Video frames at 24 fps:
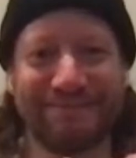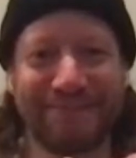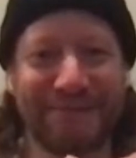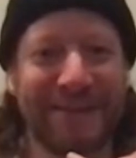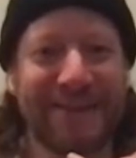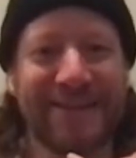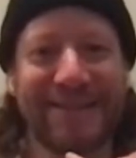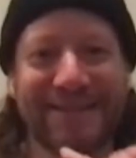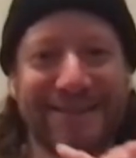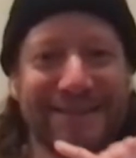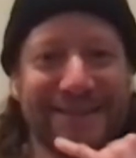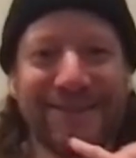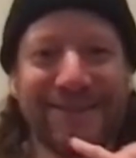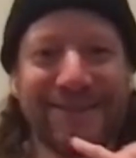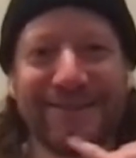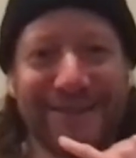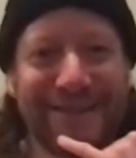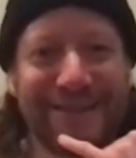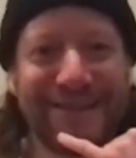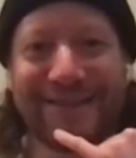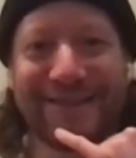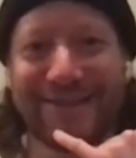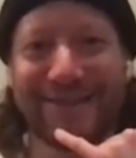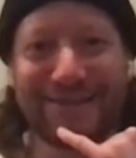fucking doing
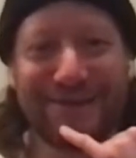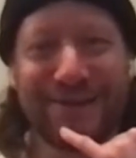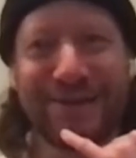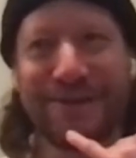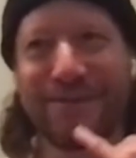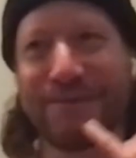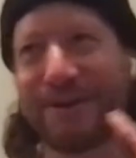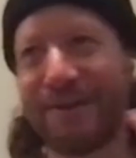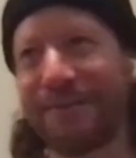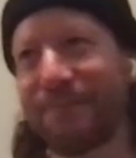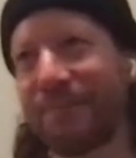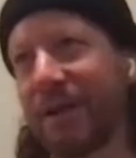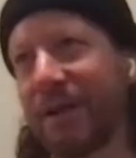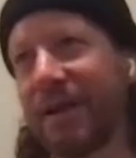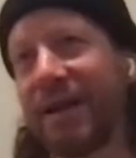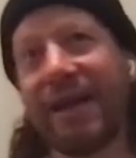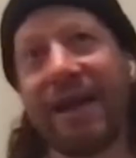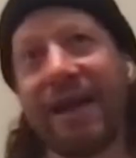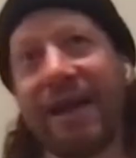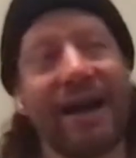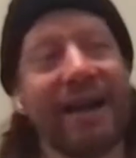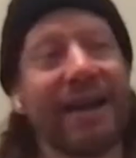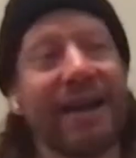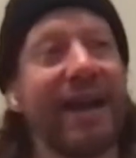this tour. But
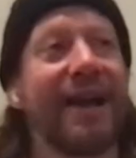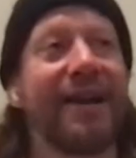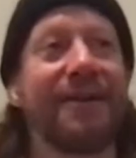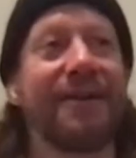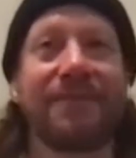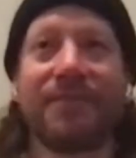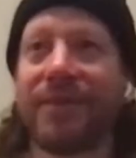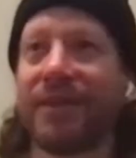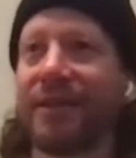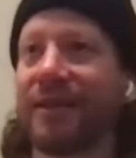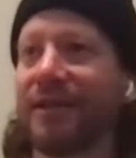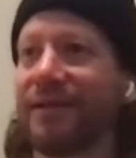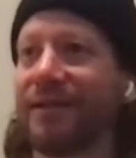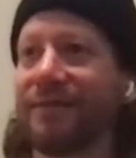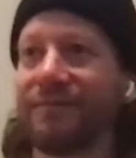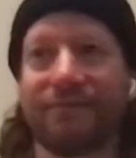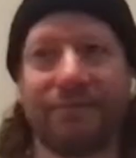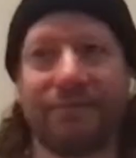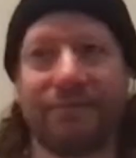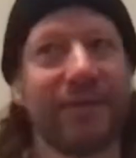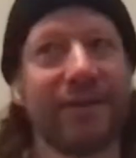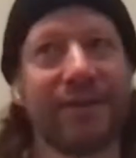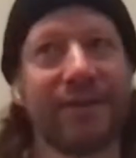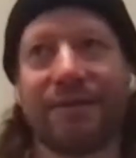again,
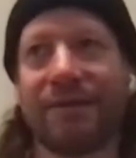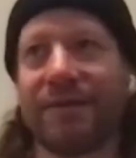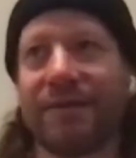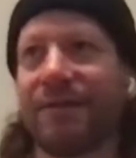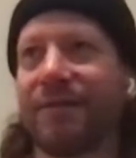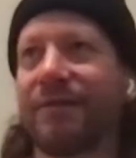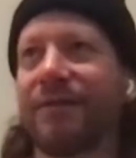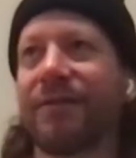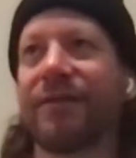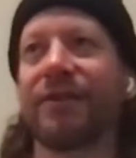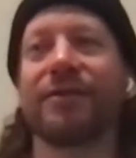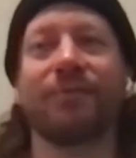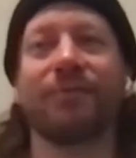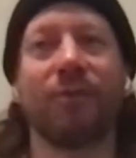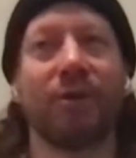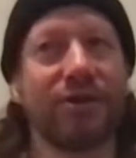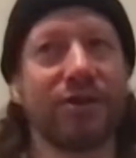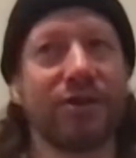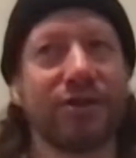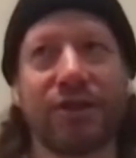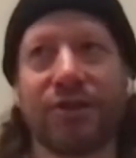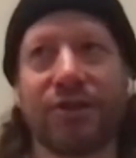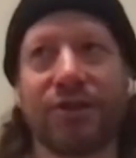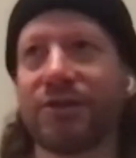there's more
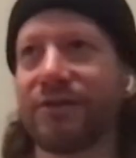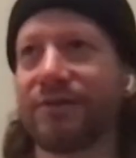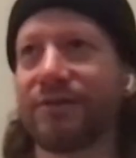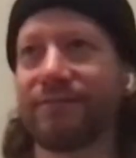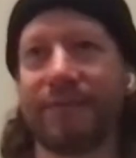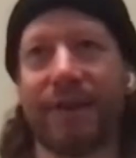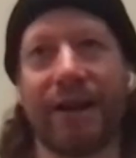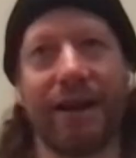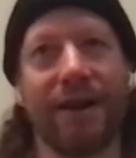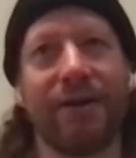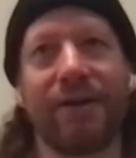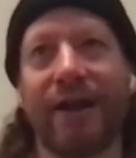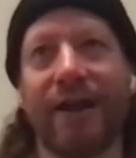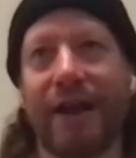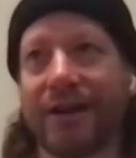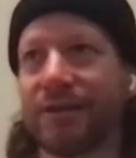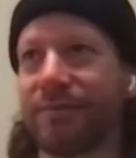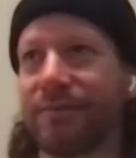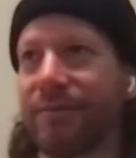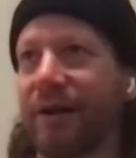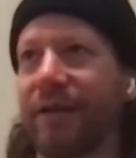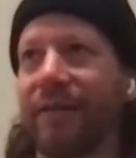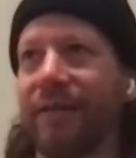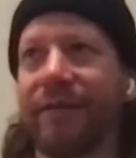shows,
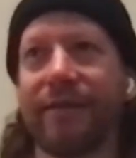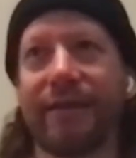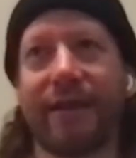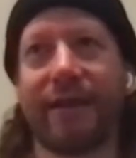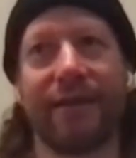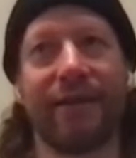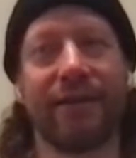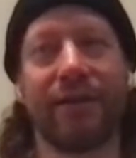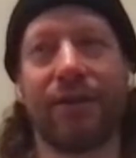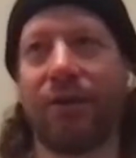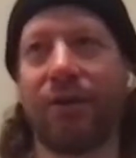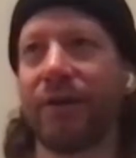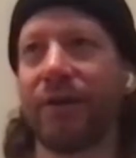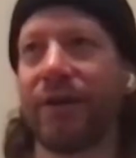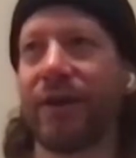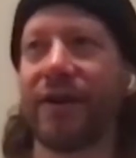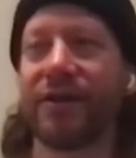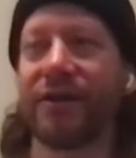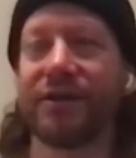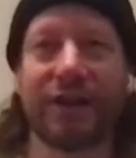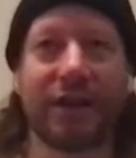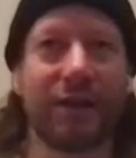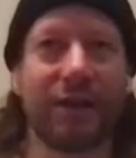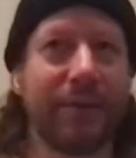next month, and the whole
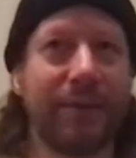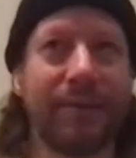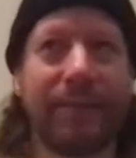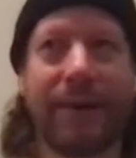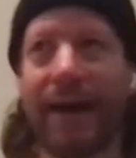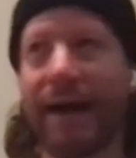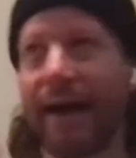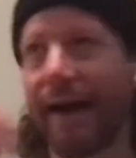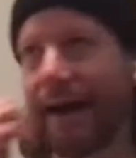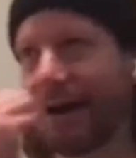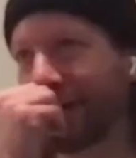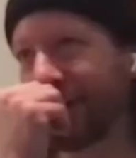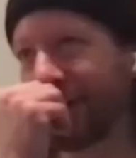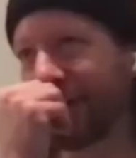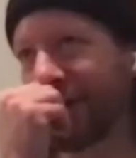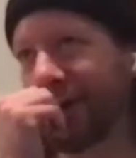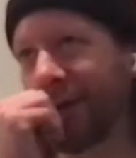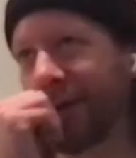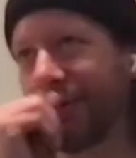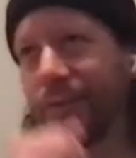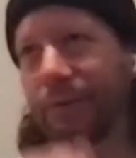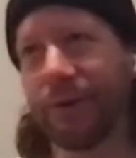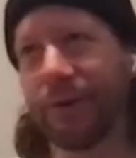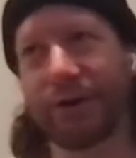year is going to be packed.
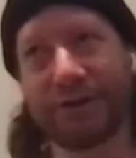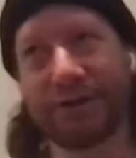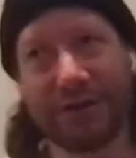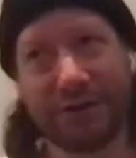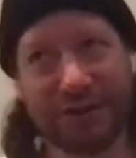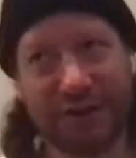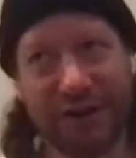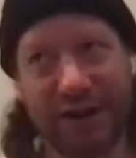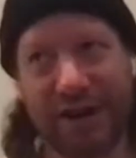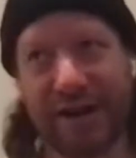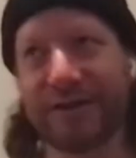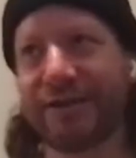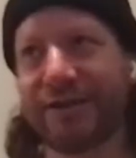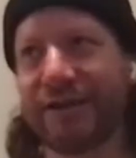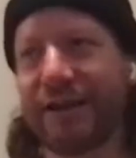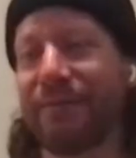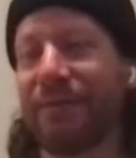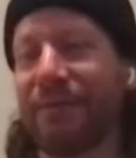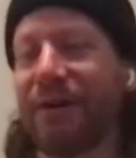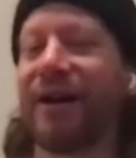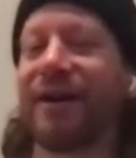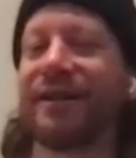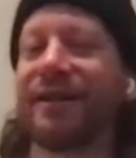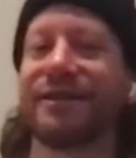So we're just trying to stay
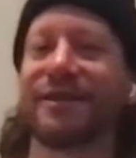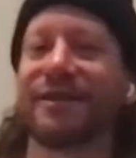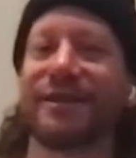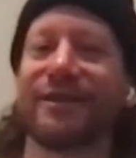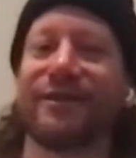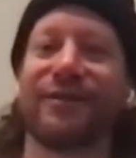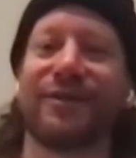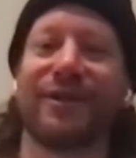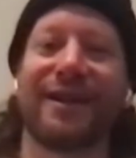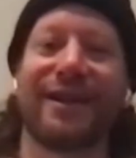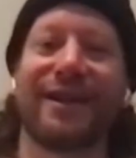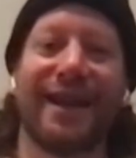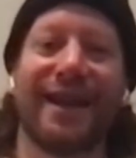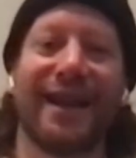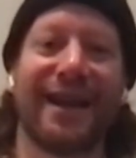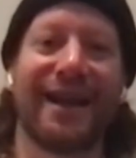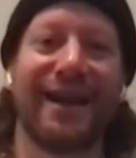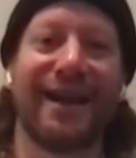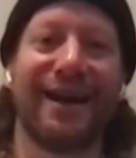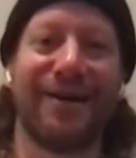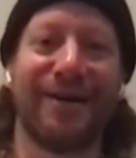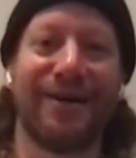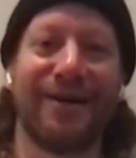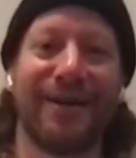positive right
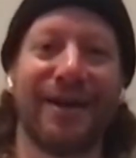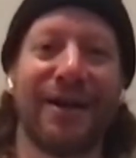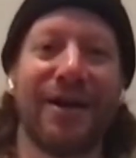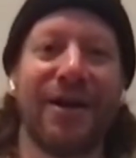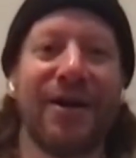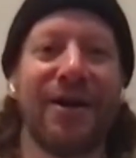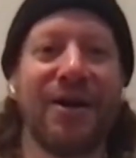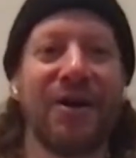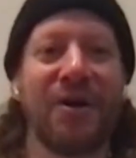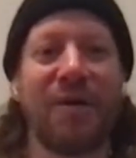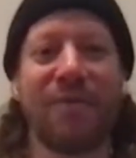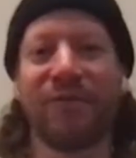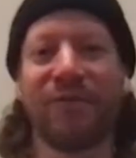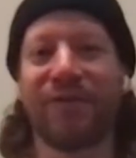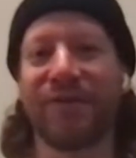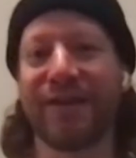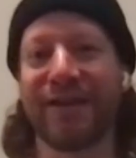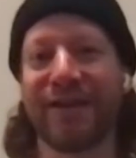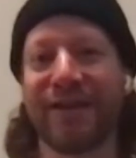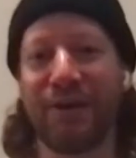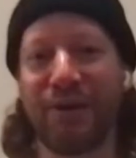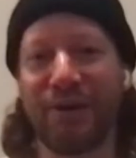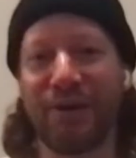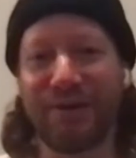now, and hopefully
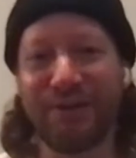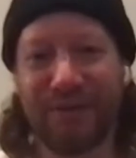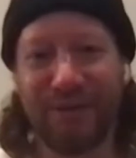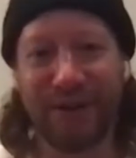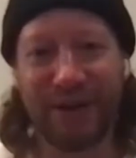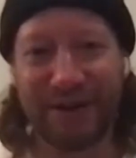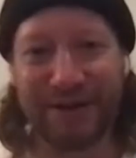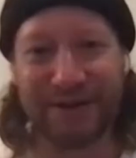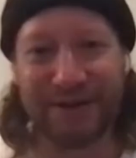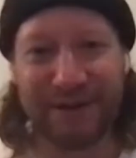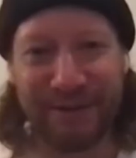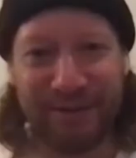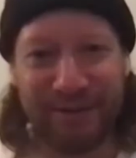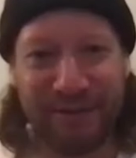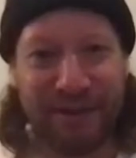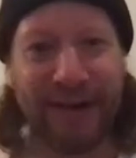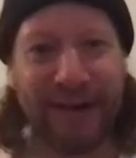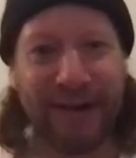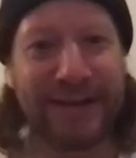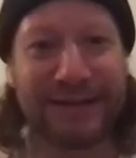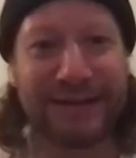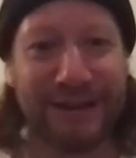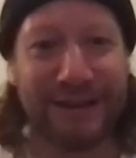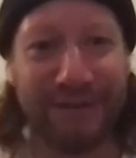no one fucks up the
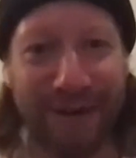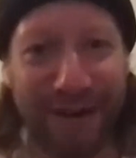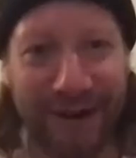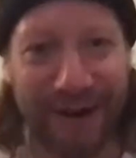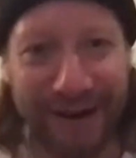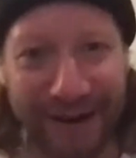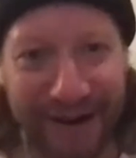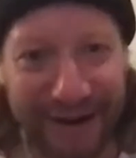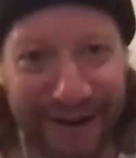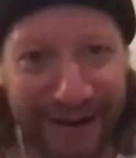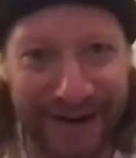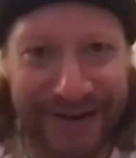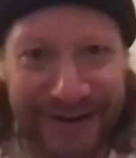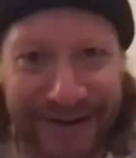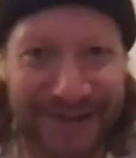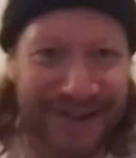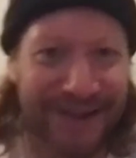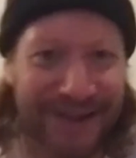rest of our year.